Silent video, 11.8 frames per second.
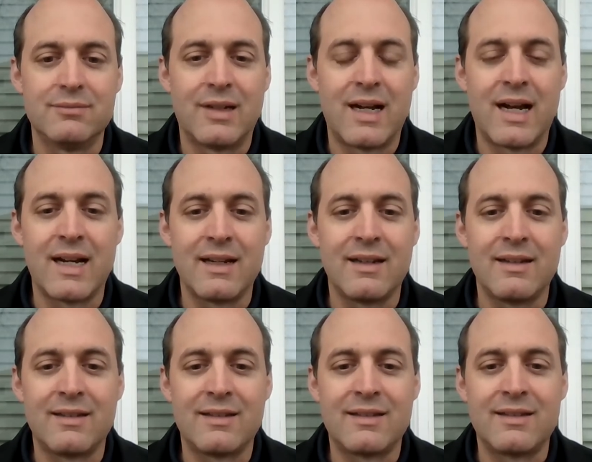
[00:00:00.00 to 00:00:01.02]
I
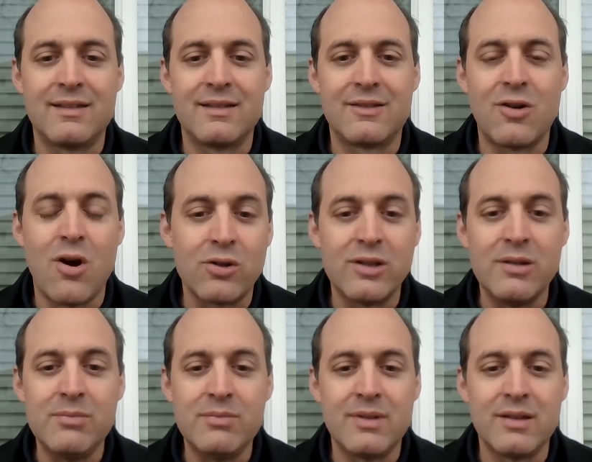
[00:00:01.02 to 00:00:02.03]
called
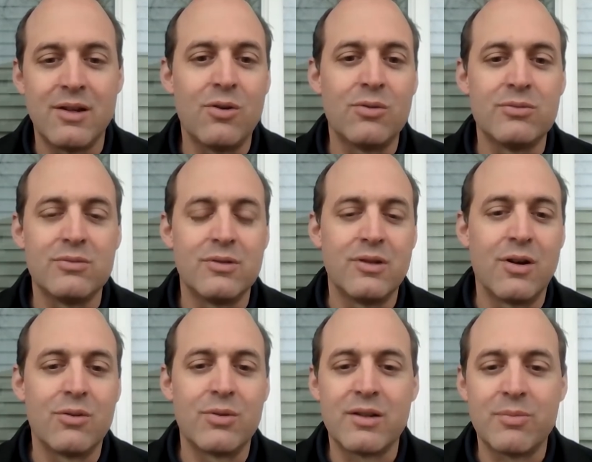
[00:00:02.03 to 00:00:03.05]
him, no
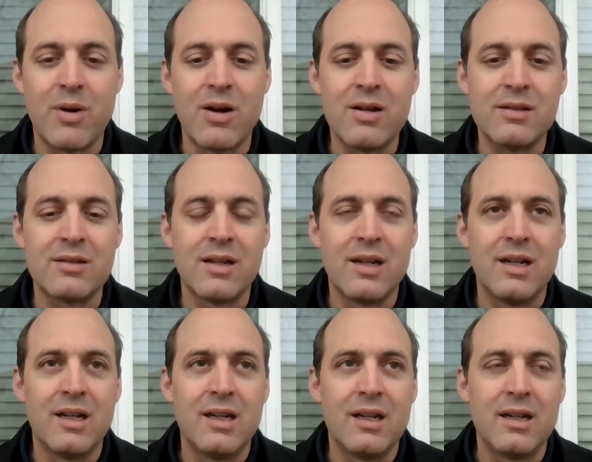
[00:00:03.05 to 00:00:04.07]
response,
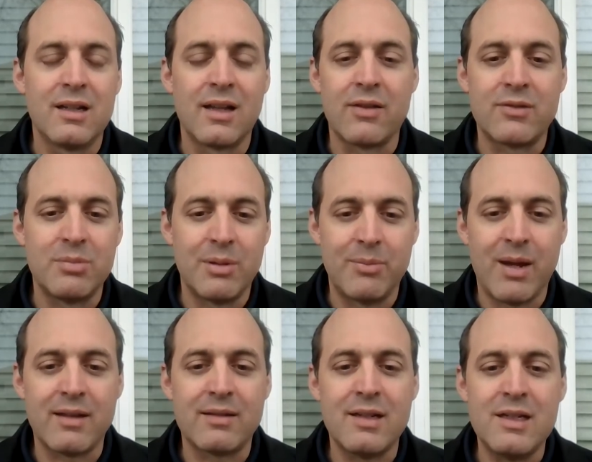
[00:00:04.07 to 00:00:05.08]
left him a
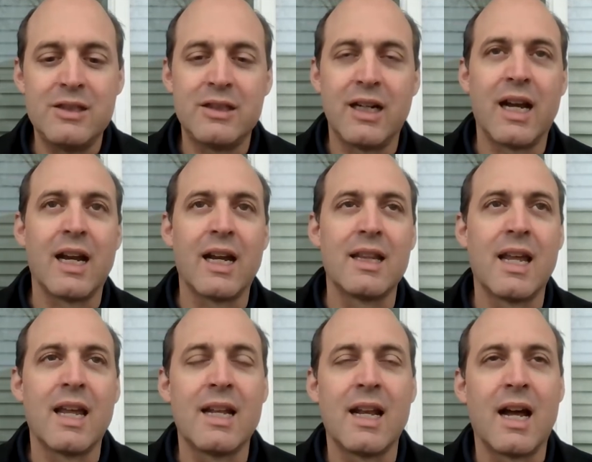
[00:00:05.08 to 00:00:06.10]
message, and
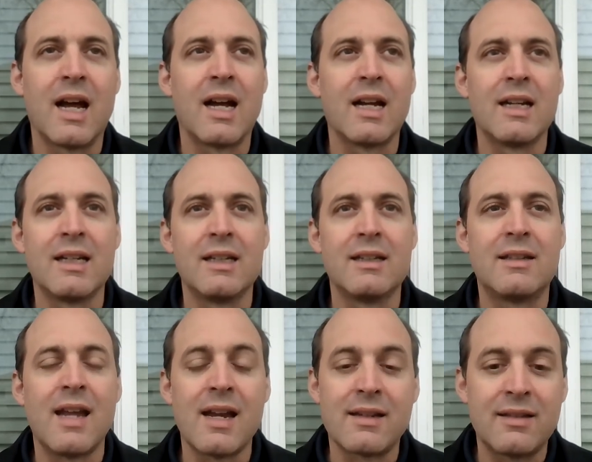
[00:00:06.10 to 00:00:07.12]
then I
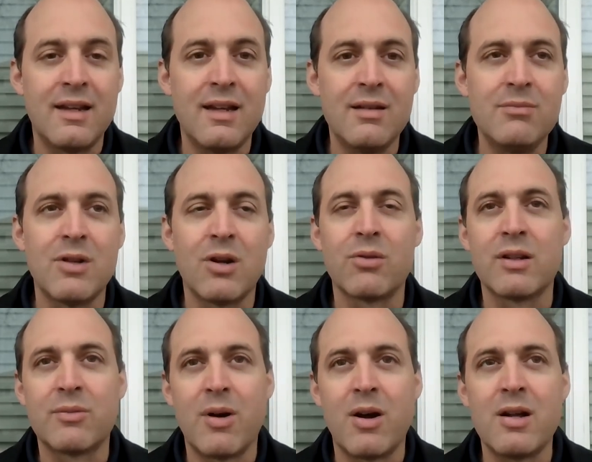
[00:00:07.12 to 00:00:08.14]
texted him, no
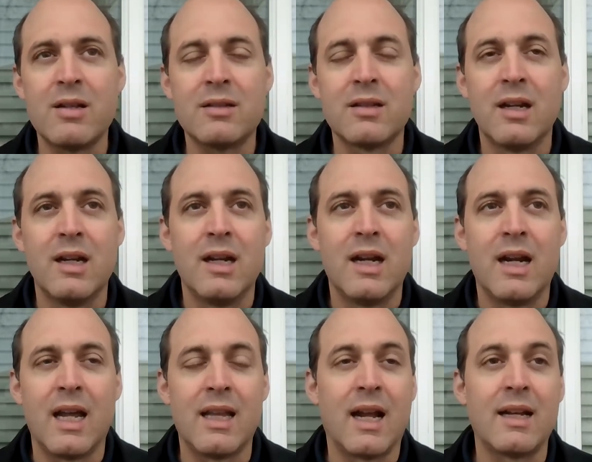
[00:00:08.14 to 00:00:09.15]
response.
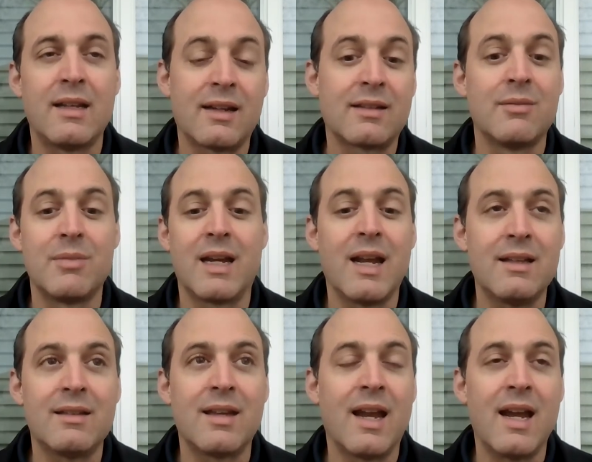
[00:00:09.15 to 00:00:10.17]
And then I texted him again and
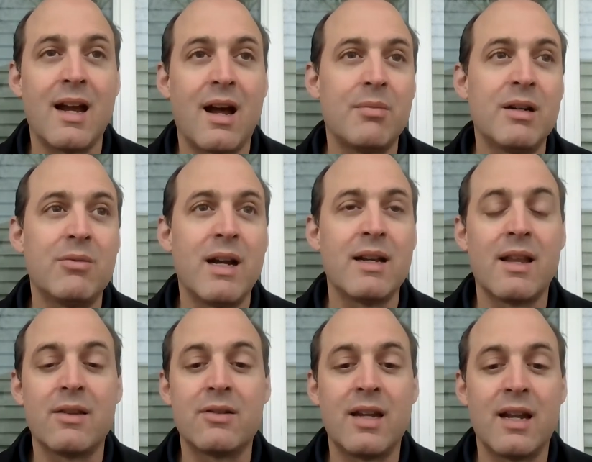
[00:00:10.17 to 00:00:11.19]
said, hey, I'm going to wait
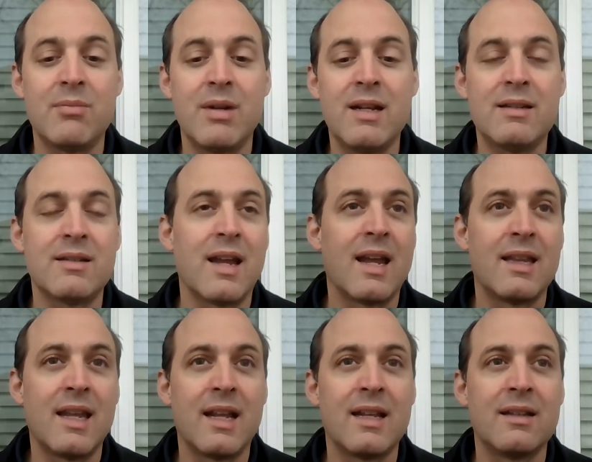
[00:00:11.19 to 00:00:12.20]
another 10 minutes and
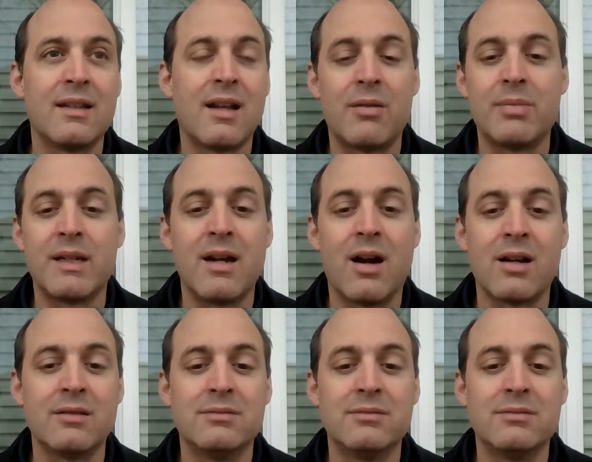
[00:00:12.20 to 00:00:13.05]
then I'll be gone,